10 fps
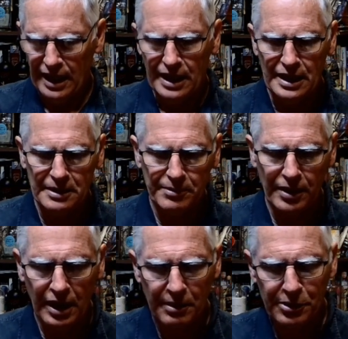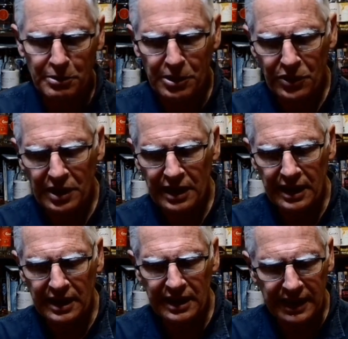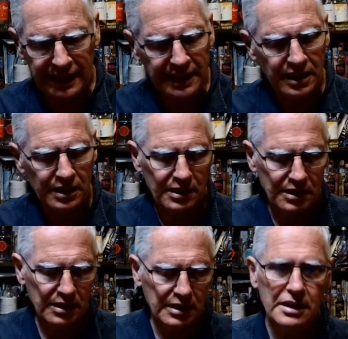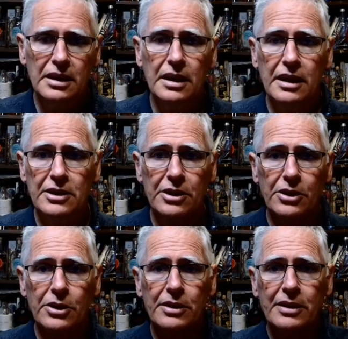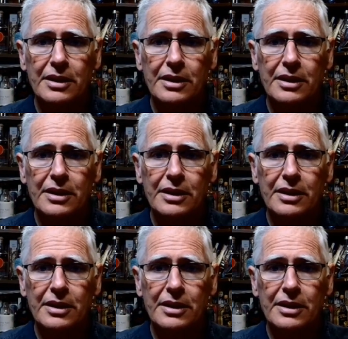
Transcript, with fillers: Um, I'm going to be drinking it neat, as I do.